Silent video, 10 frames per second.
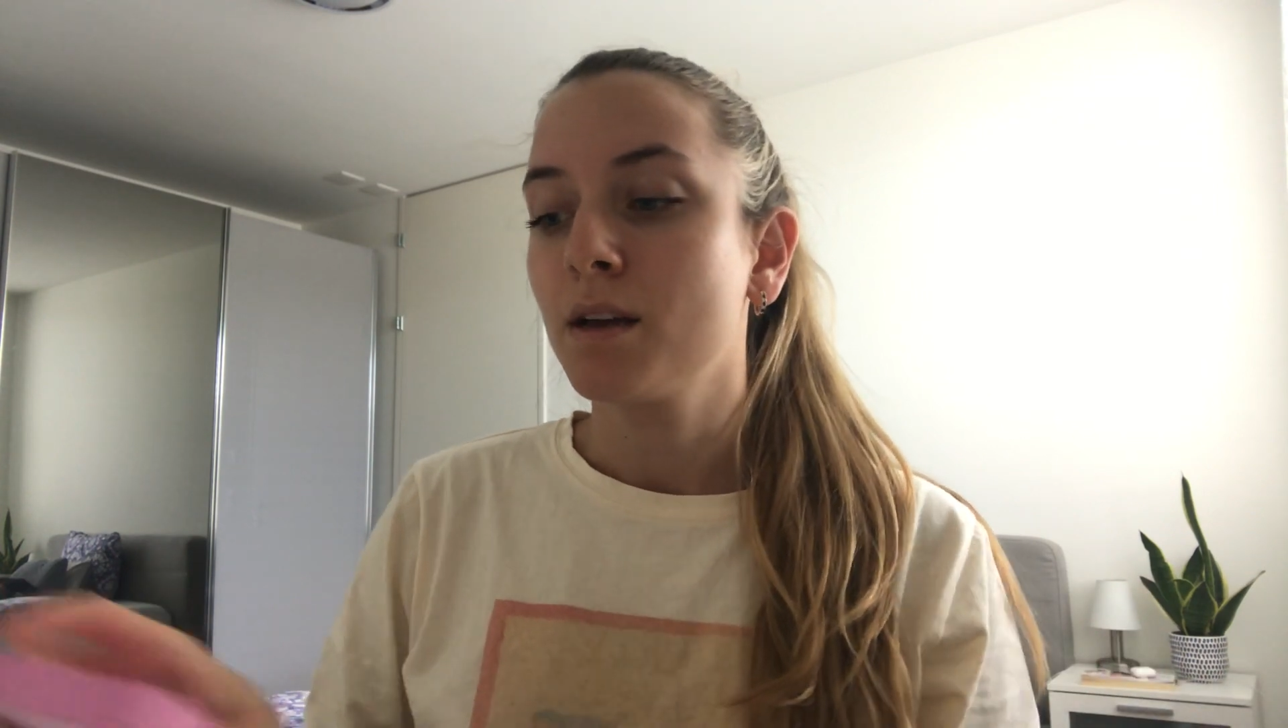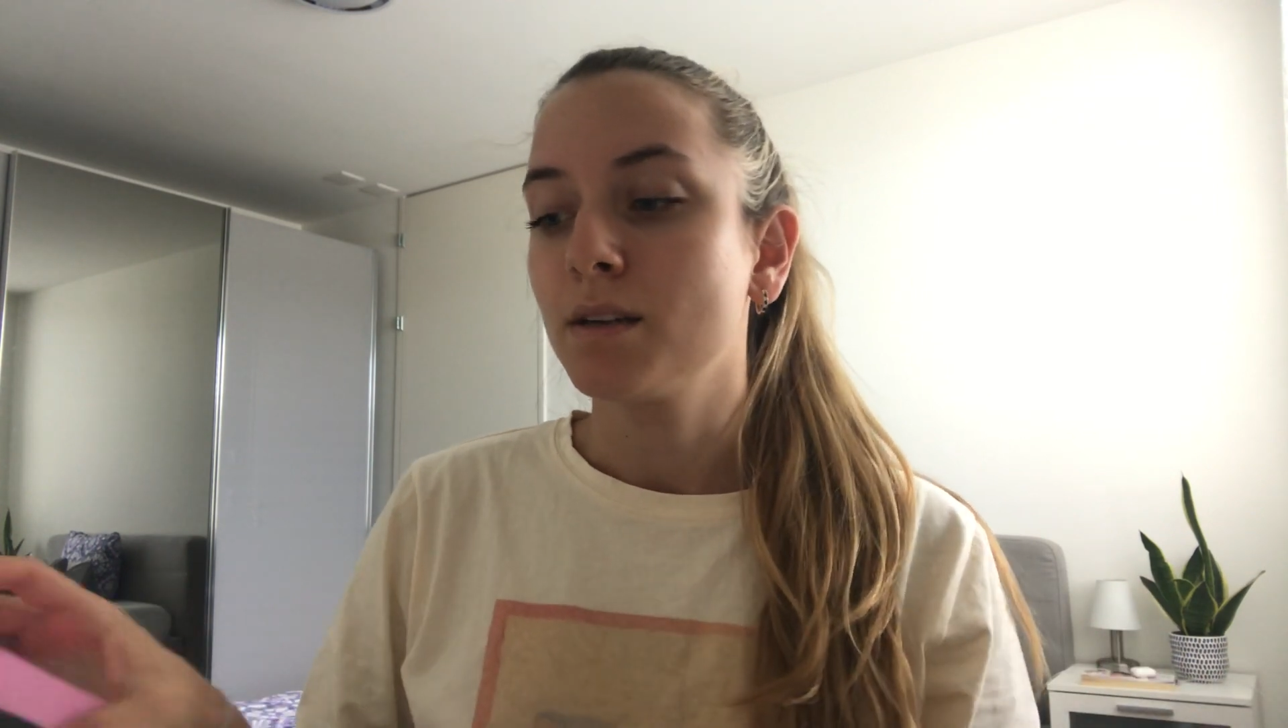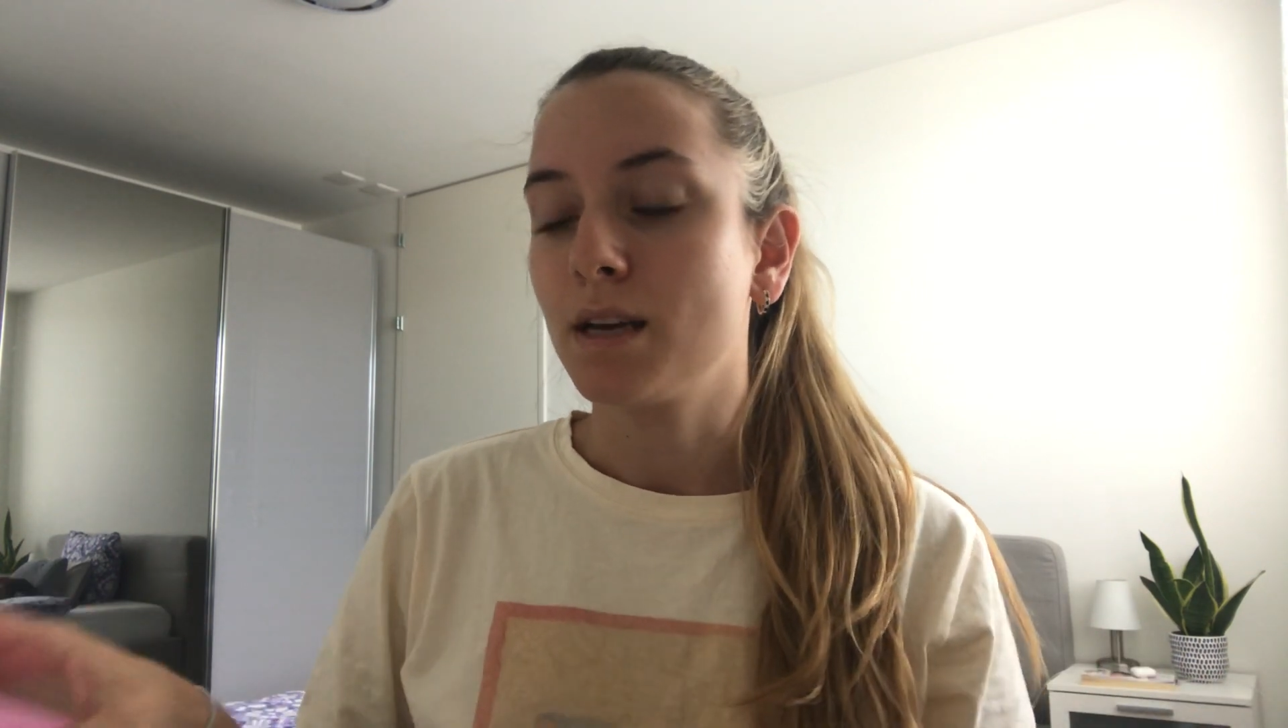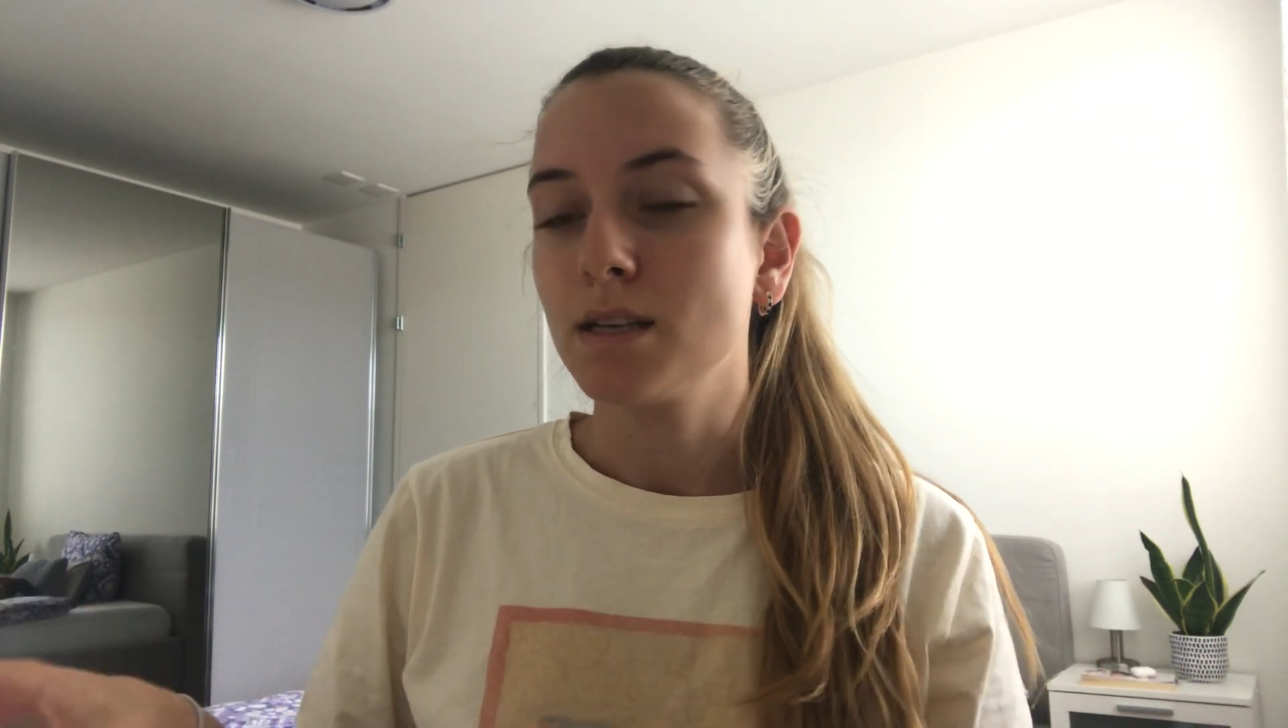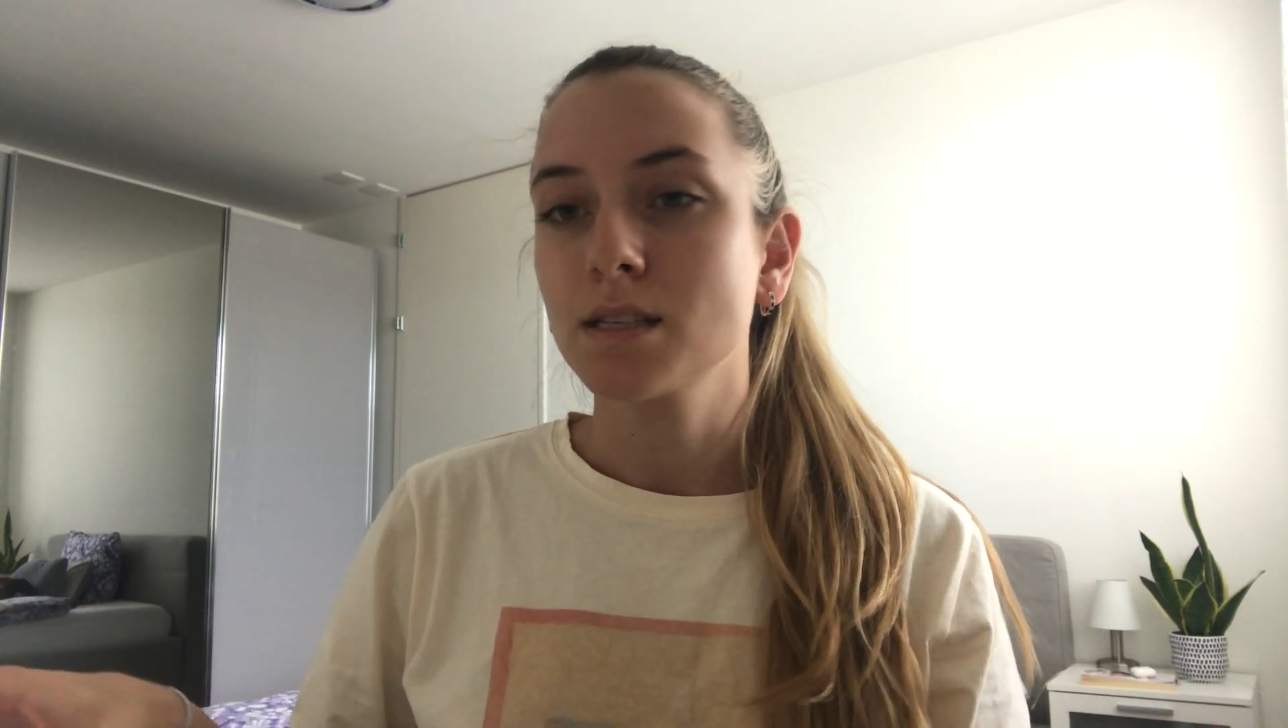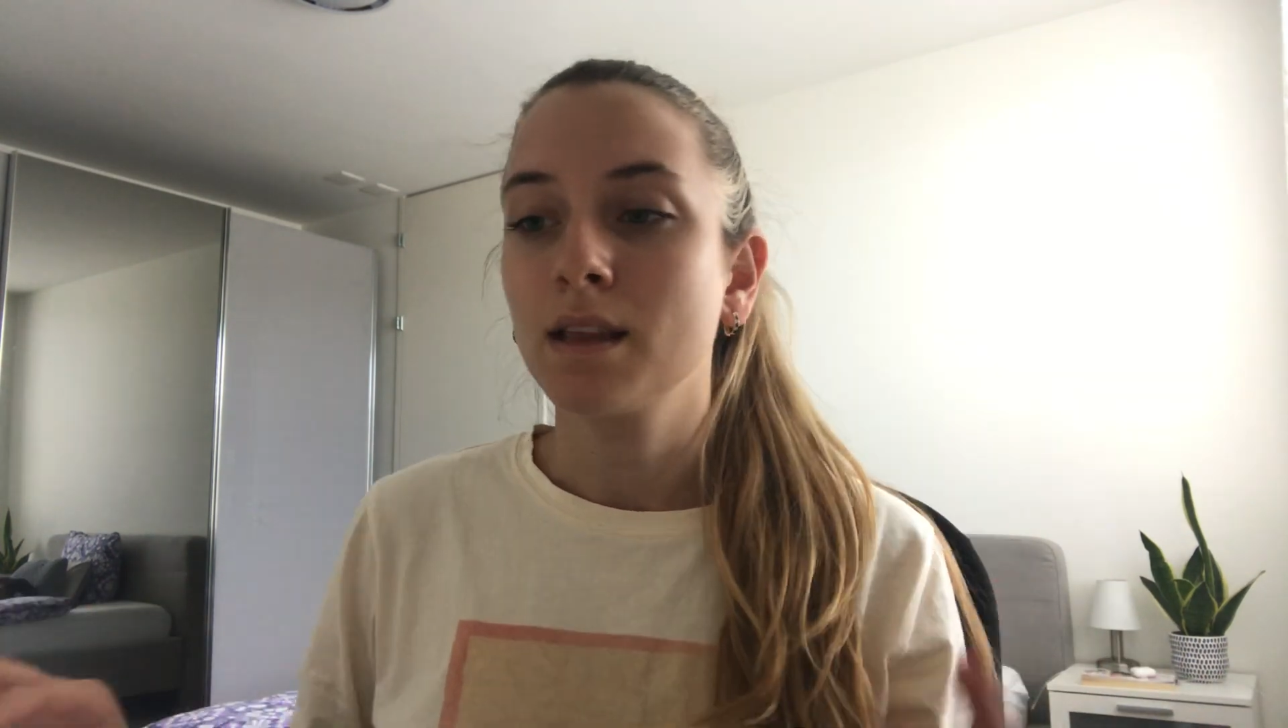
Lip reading: desk.